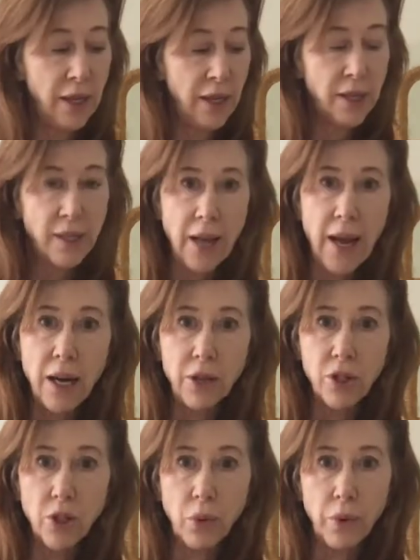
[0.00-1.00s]
sound
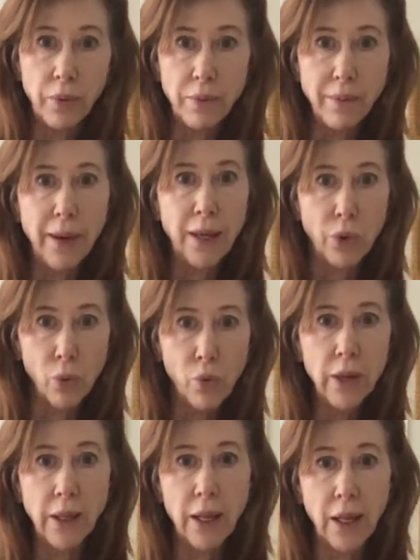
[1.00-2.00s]
so it would make it
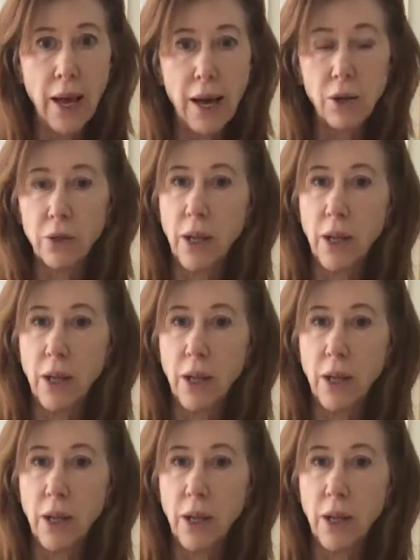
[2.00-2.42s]
really loud.